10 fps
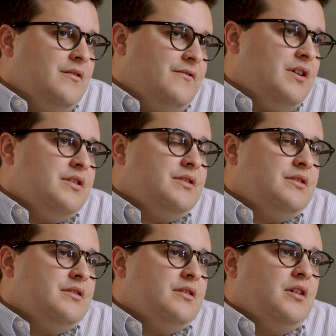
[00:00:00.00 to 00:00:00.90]

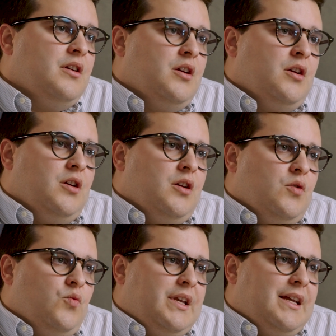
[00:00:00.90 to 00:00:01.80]
First, we